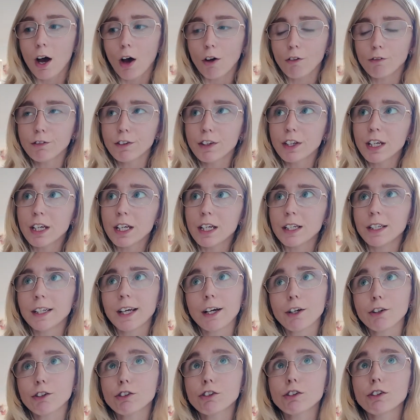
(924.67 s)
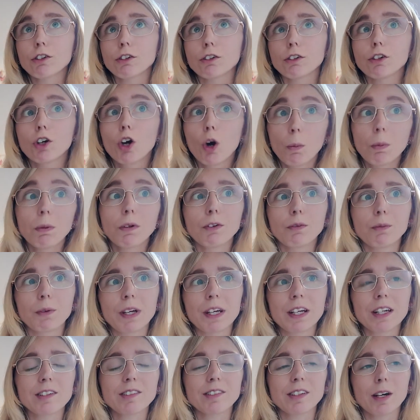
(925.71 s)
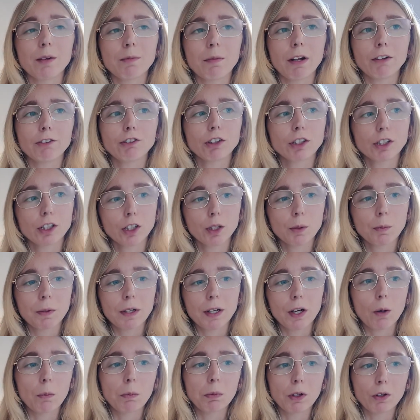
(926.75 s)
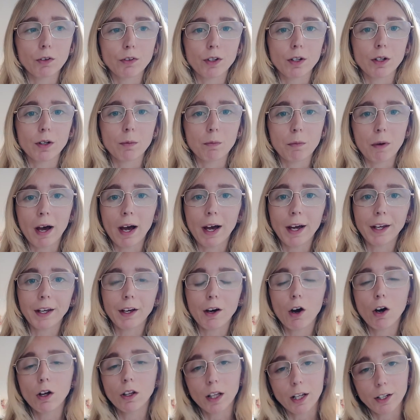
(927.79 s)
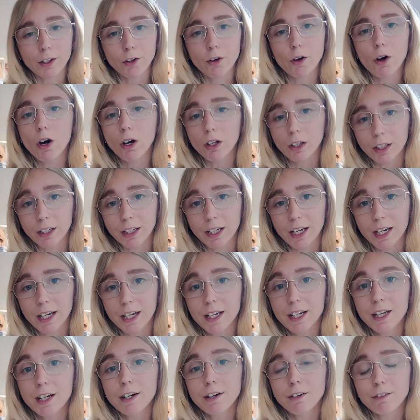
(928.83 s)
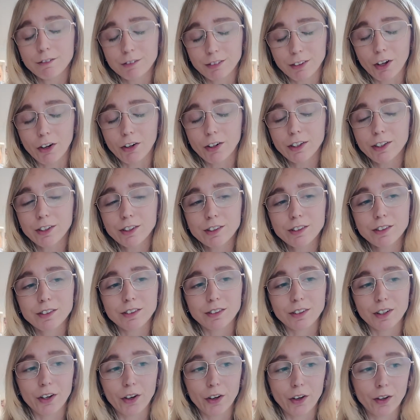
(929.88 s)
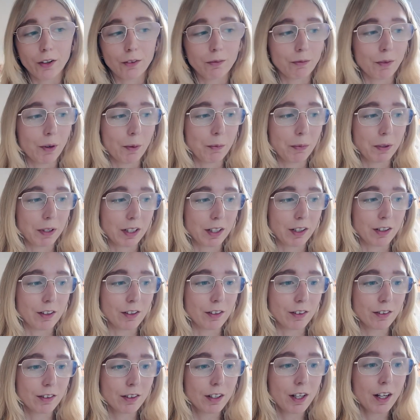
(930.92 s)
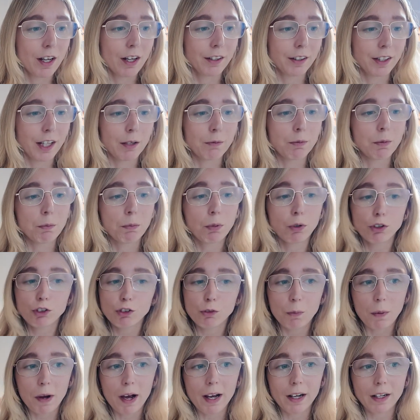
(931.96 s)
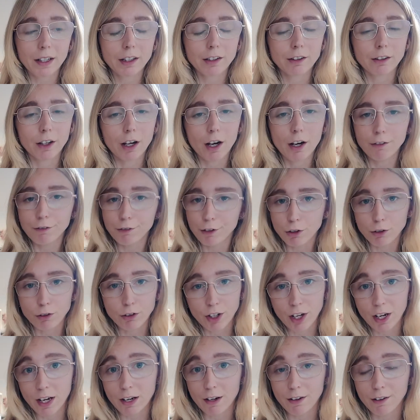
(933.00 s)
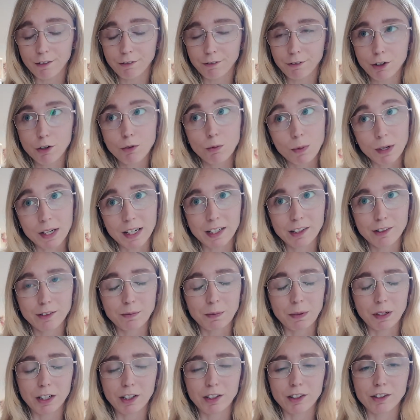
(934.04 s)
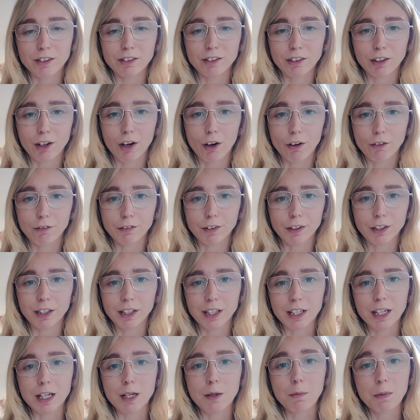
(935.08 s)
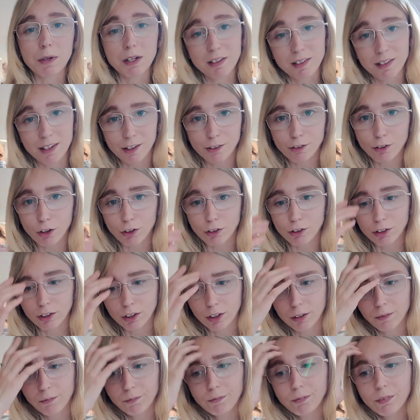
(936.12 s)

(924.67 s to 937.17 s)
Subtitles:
for the next couple of weeks, I'm actually going to be uploading my Orlando holiday vlogs, because they've been pushed back a few weeks because of the BTS concert.